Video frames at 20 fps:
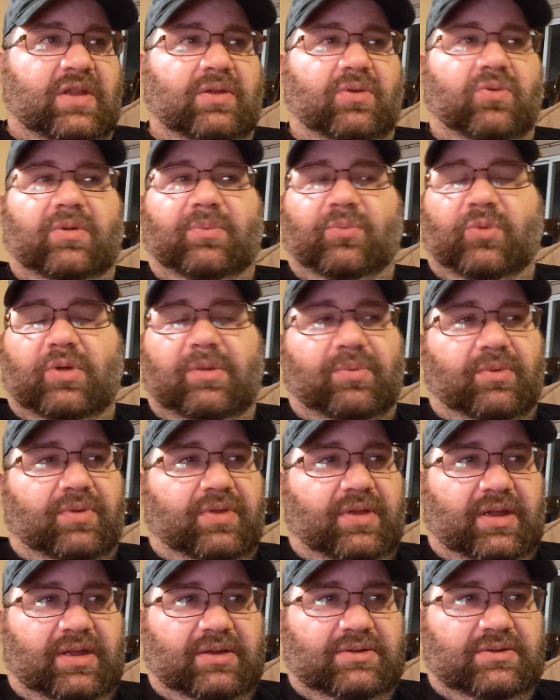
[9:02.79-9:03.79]
Grim Reaper
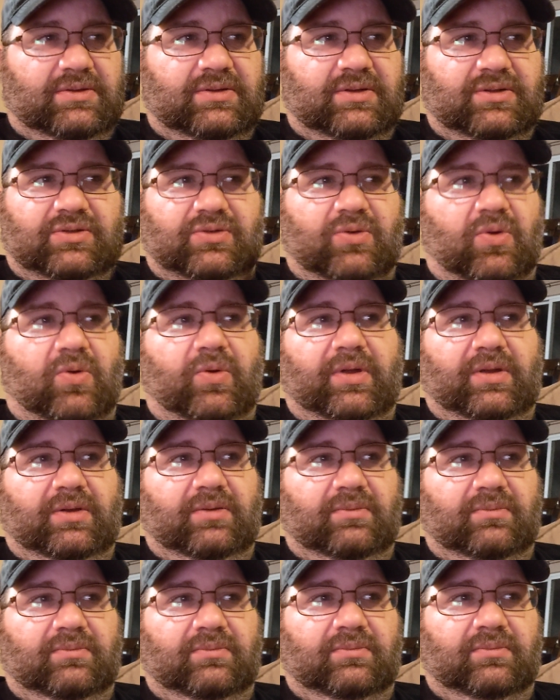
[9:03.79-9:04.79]
things
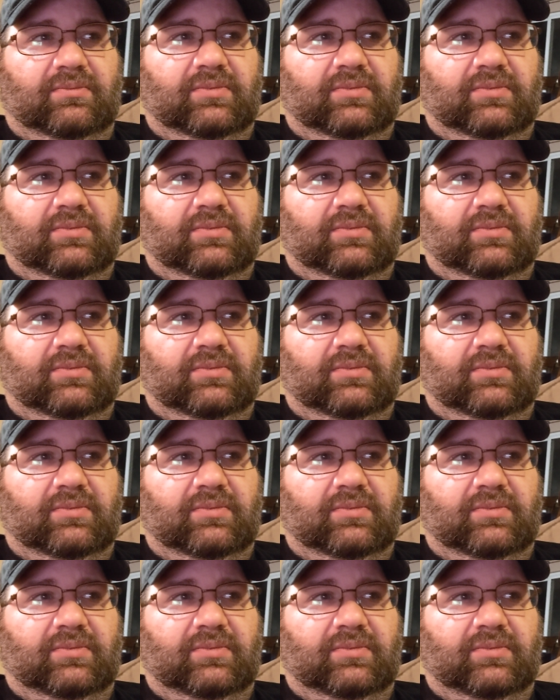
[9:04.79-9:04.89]
destroying